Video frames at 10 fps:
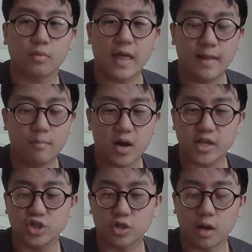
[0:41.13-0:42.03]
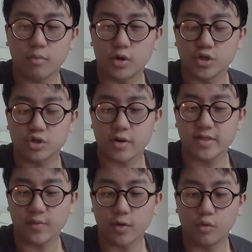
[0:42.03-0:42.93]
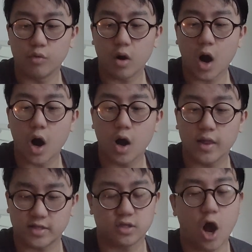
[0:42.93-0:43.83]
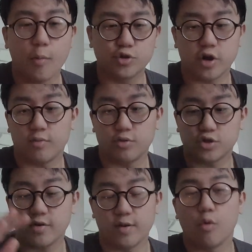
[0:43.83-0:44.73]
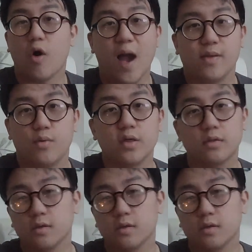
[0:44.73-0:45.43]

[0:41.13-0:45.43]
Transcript: And that money is just a number on a screen that we all are, uh, that's an arbitrary number on the screen that we're all happy with.